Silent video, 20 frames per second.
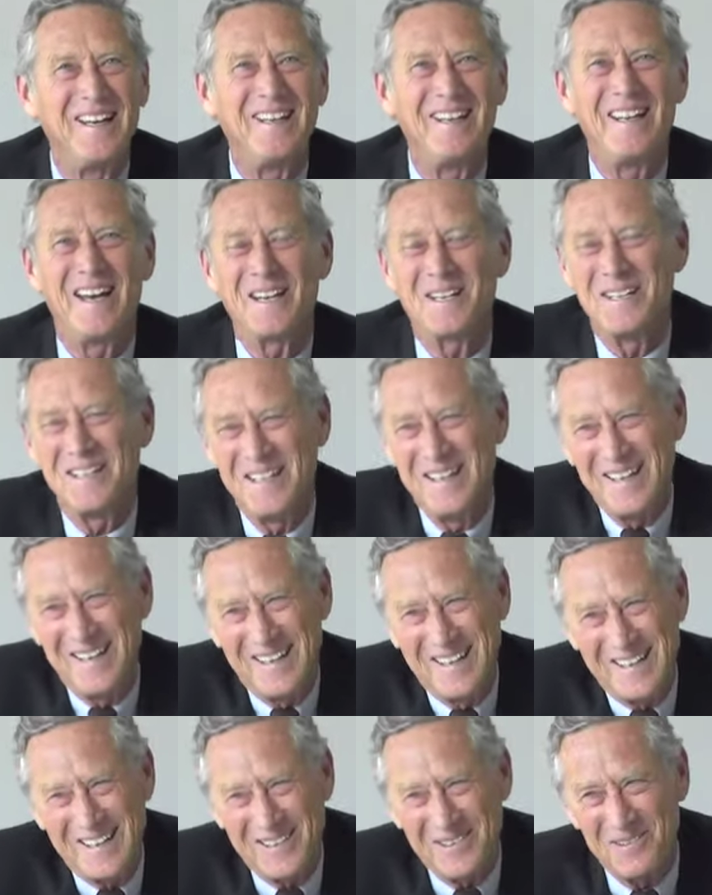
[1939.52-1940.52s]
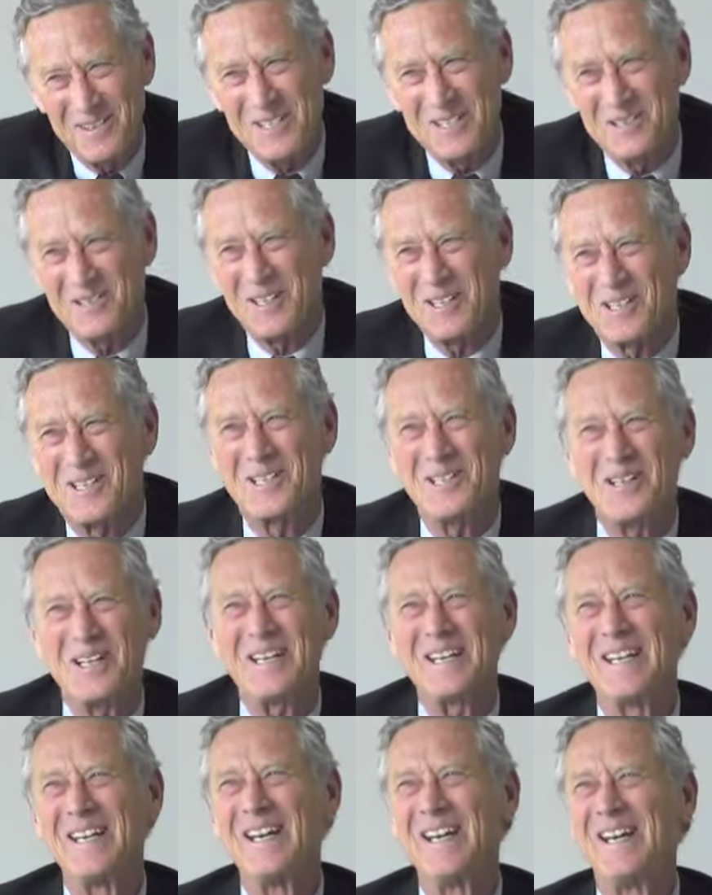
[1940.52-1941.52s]
debt
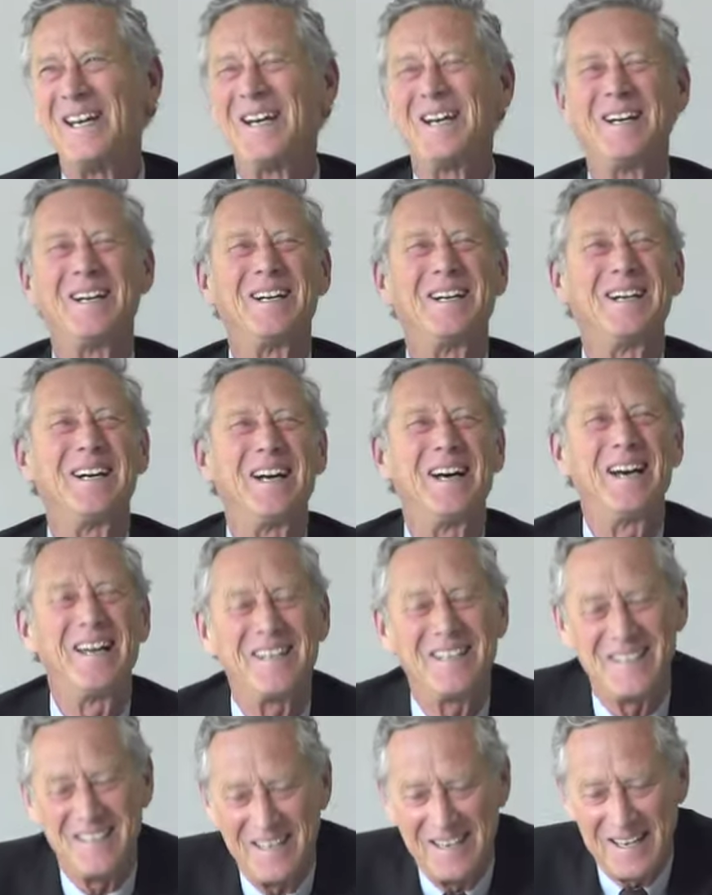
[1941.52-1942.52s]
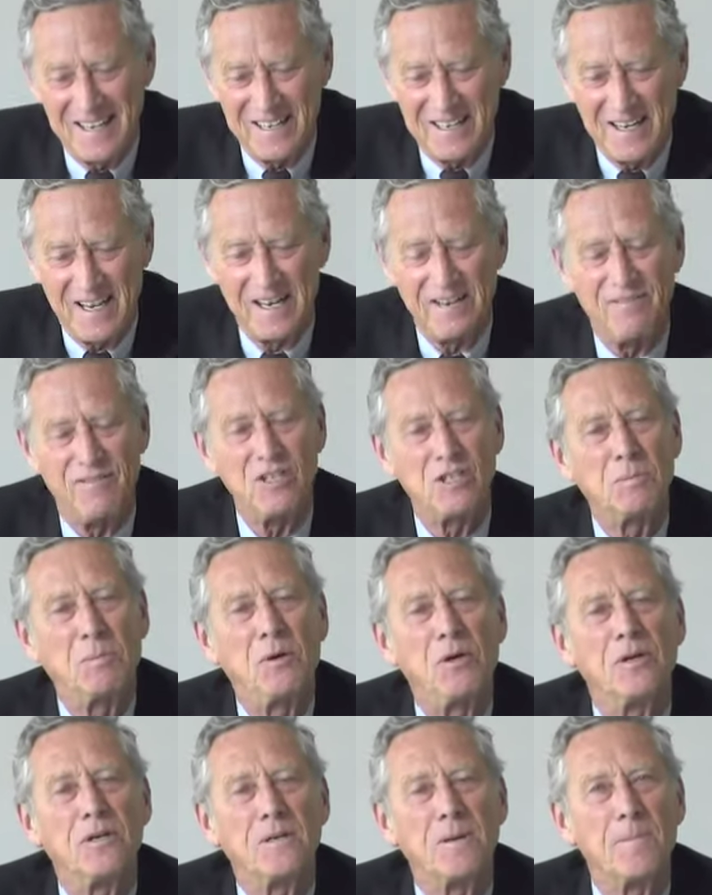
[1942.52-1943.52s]
restructuring at this
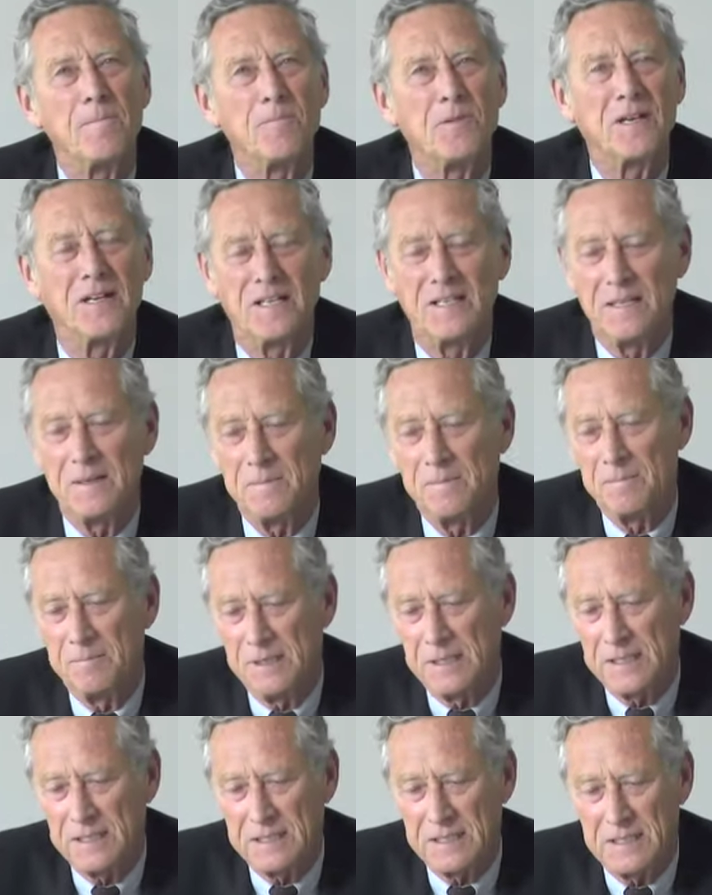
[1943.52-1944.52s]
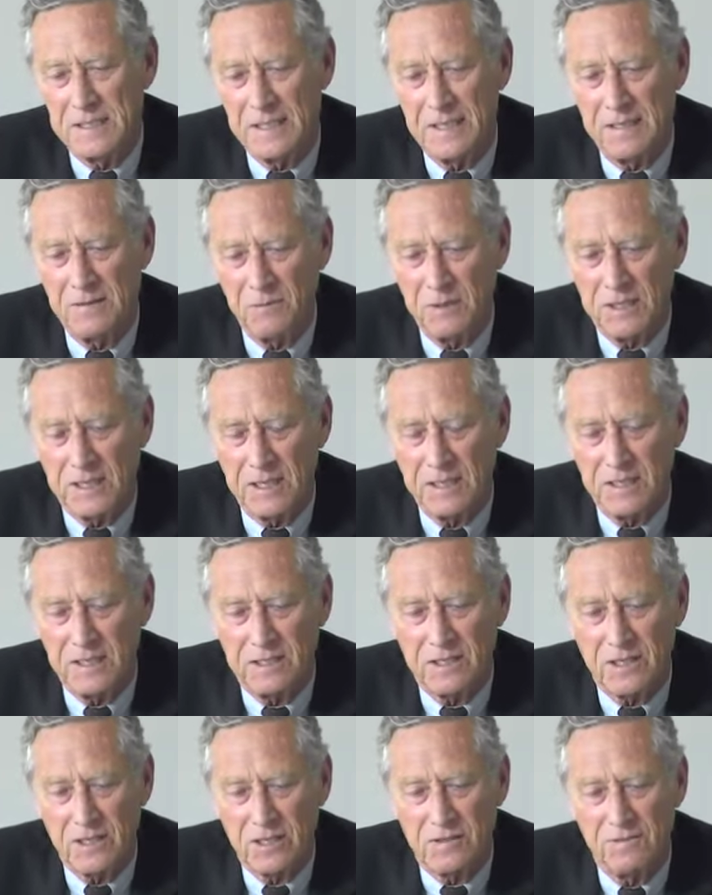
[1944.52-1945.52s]
point. And we can
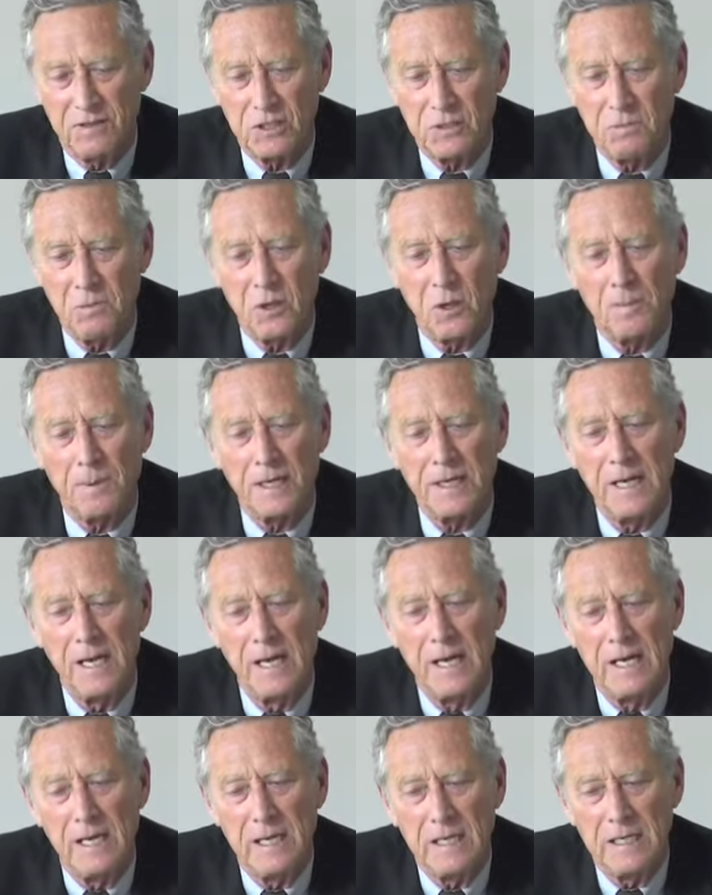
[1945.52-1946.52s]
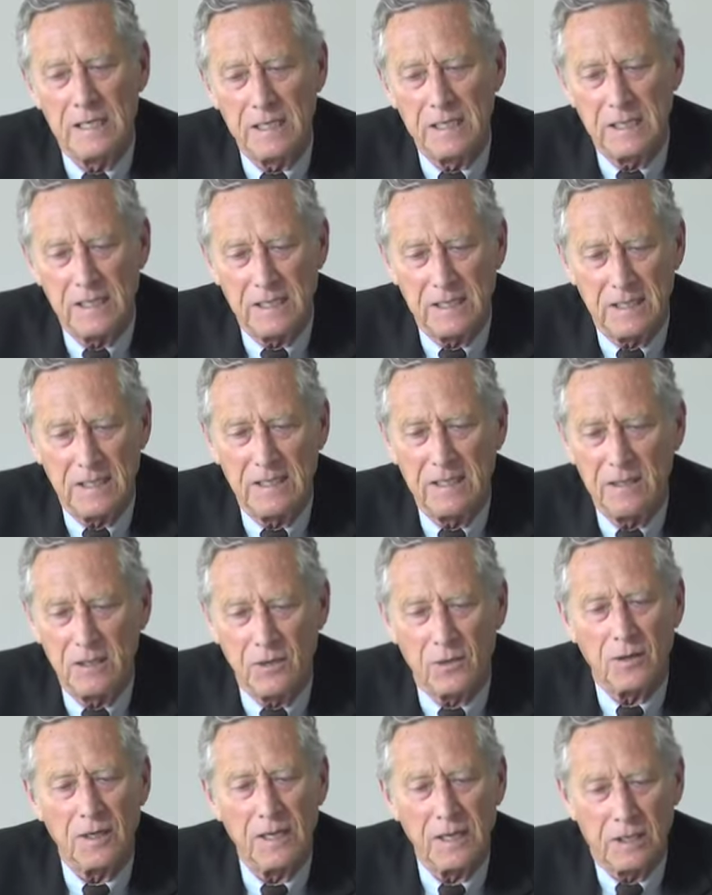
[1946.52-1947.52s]
discuss this more. But
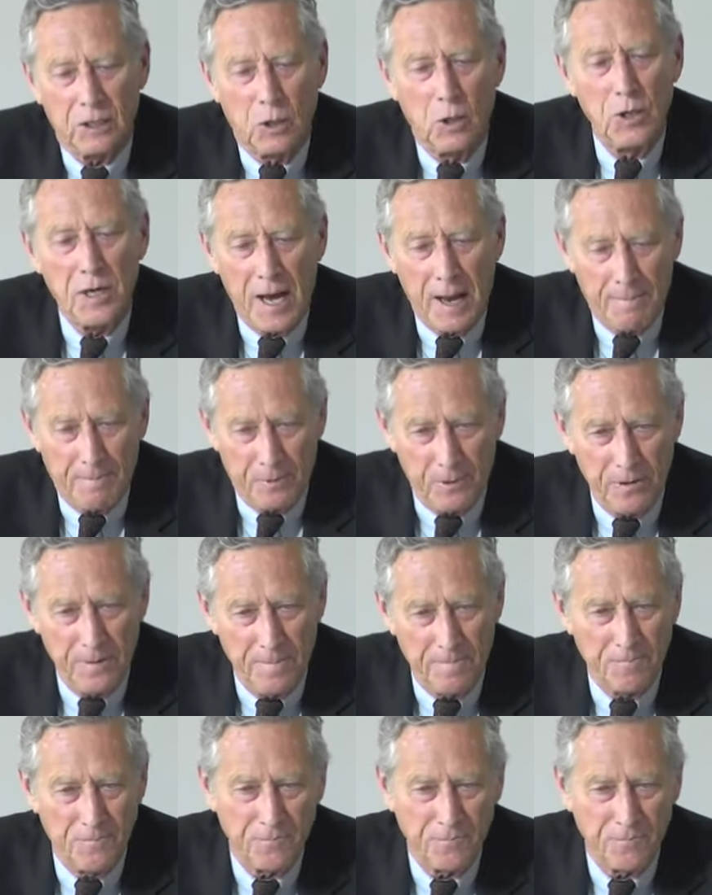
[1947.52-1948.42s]
it could happen